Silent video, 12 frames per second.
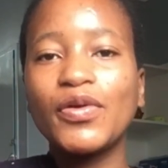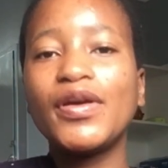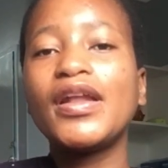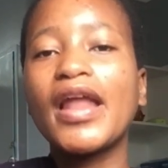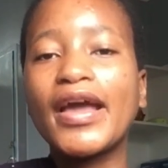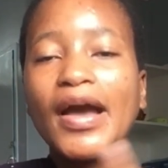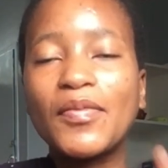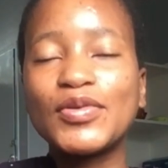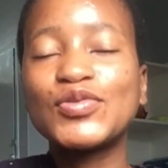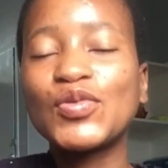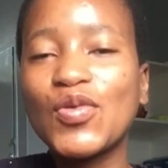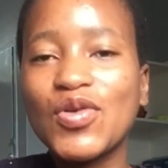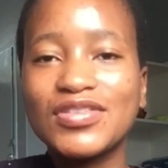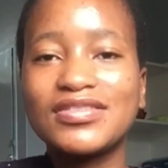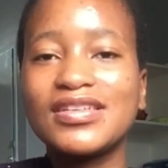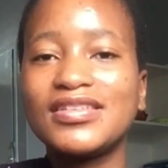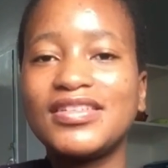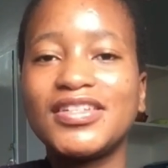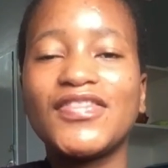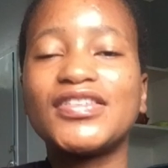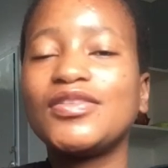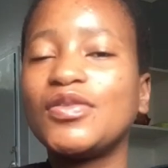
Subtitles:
we're like about to cross the river,